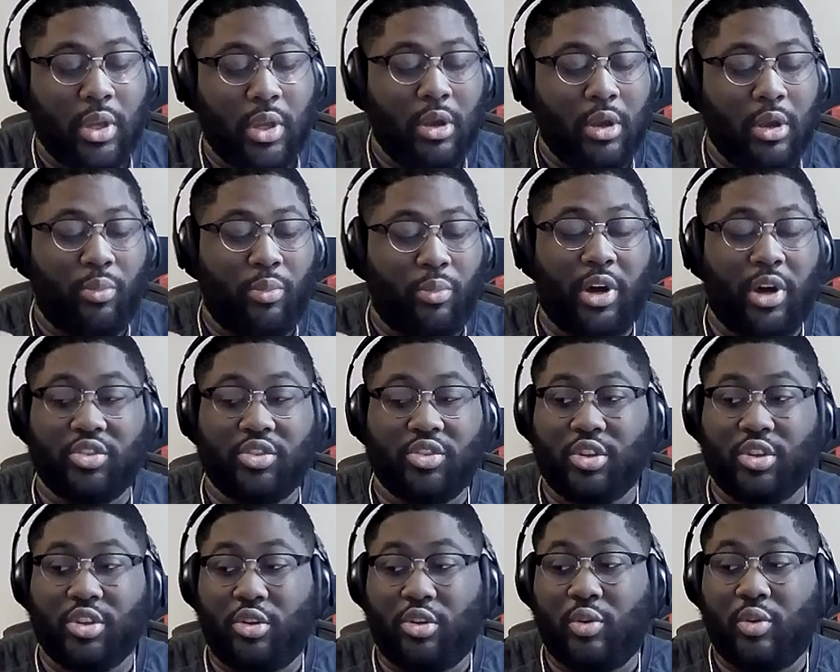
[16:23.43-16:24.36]
but
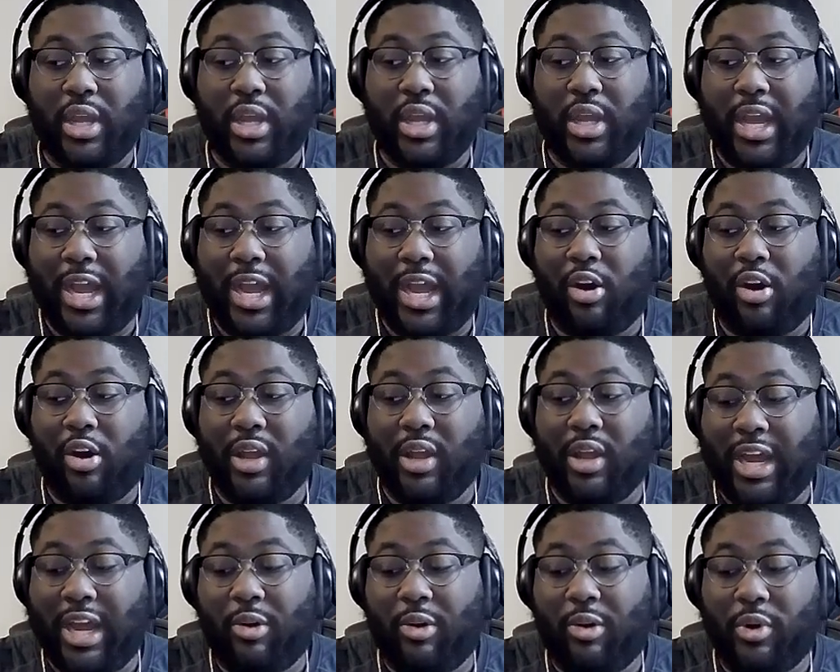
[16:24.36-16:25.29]
also
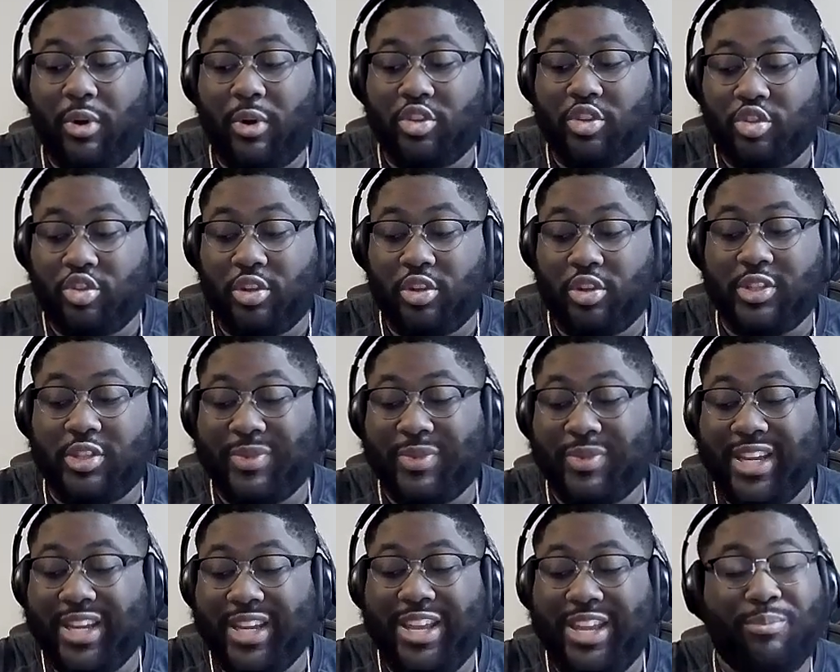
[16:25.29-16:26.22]
how much journalism can
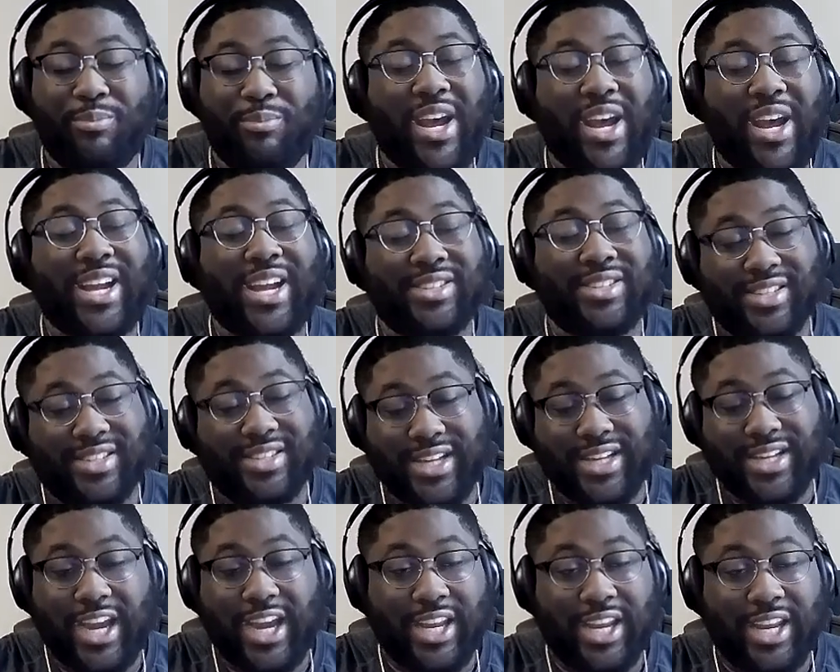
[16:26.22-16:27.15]
impact
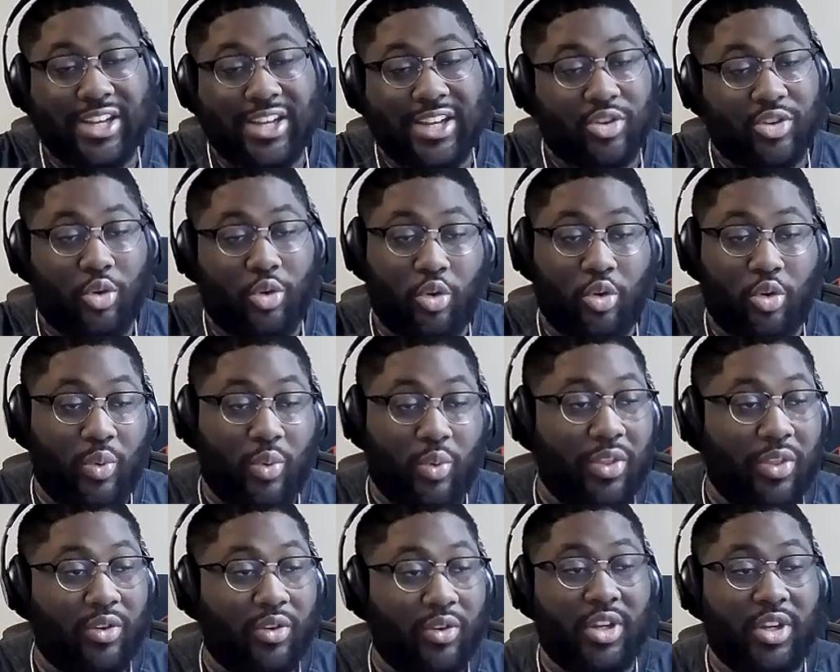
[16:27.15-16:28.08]
society as a whole,
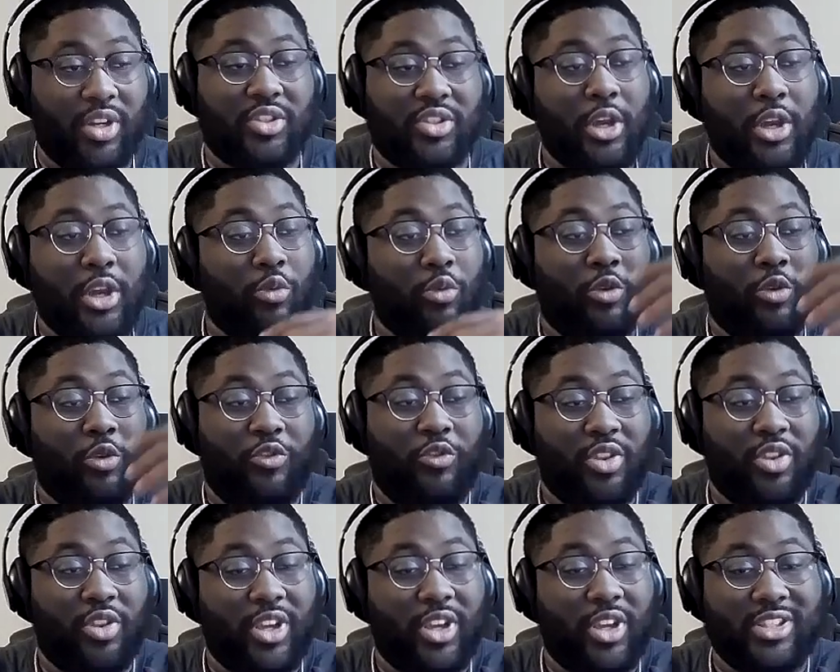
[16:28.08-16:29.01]
whether it's
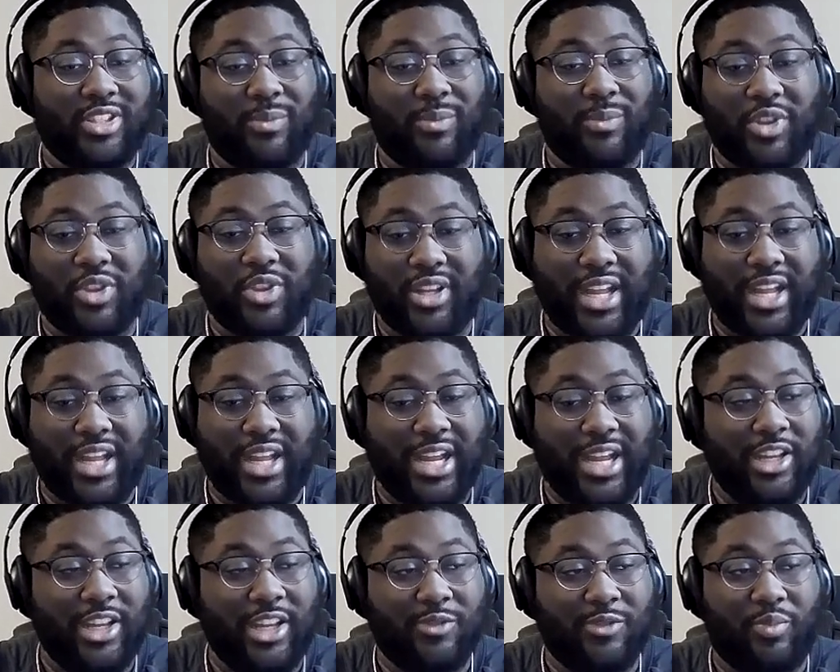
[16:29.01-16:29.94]
revealing something that
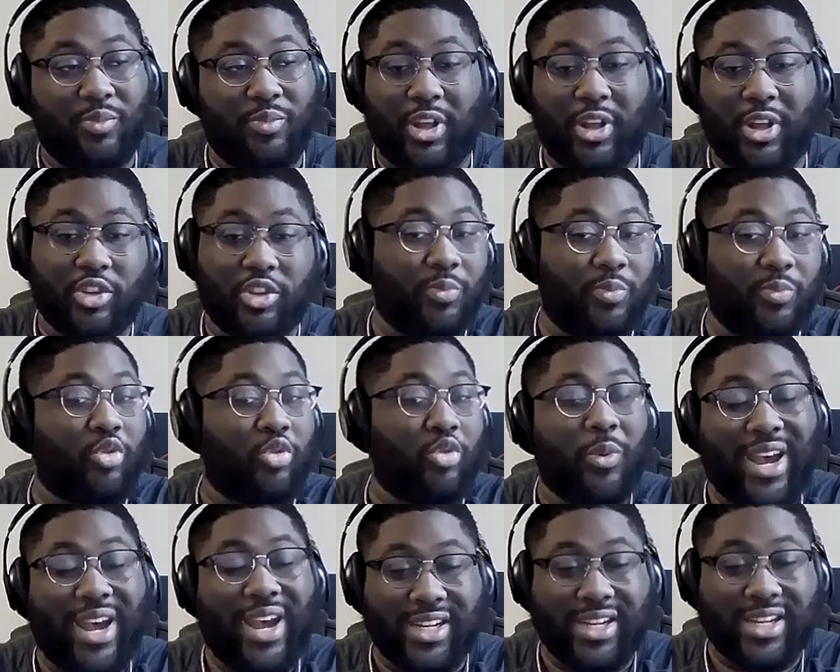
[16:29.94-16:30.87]
is some criminal
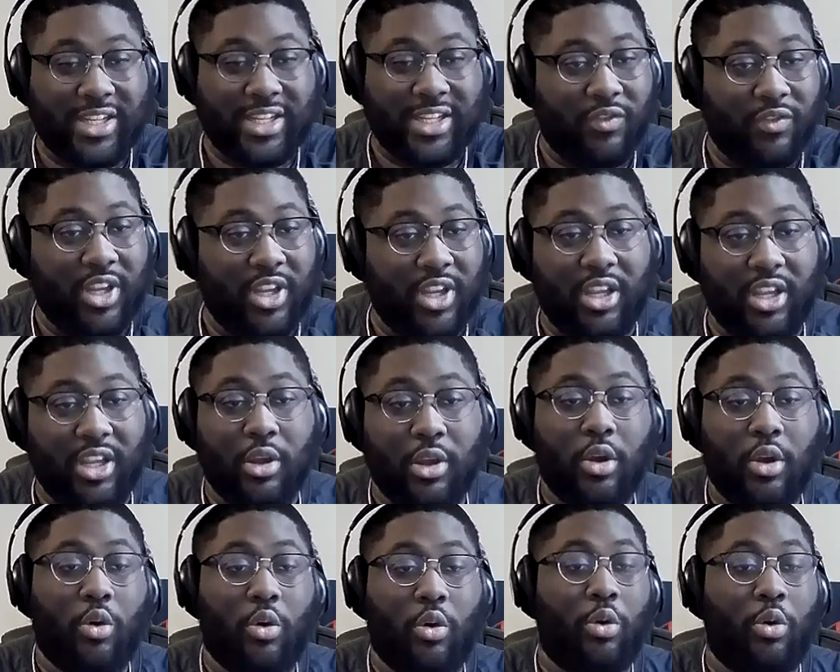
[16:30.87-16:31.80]
activity,
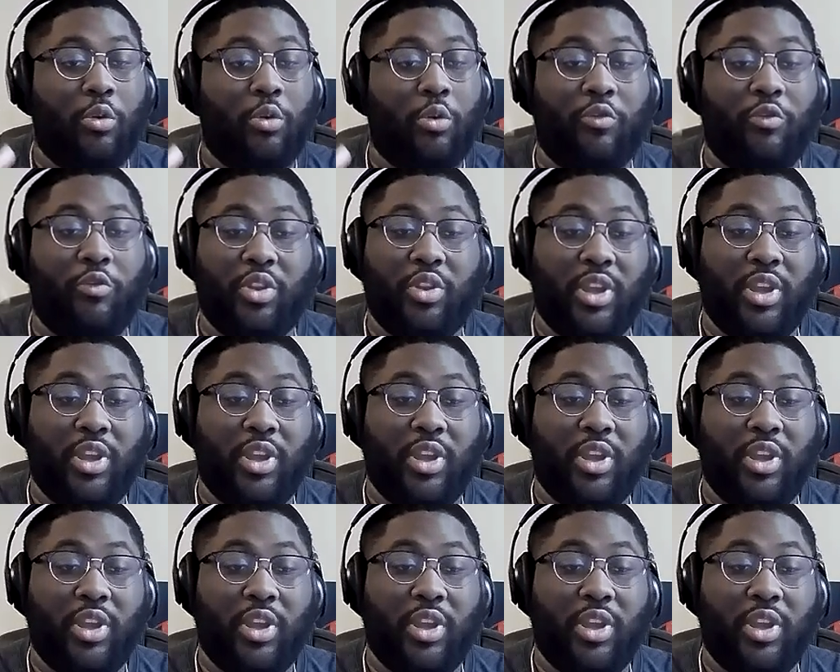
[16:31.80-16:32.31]
or revealing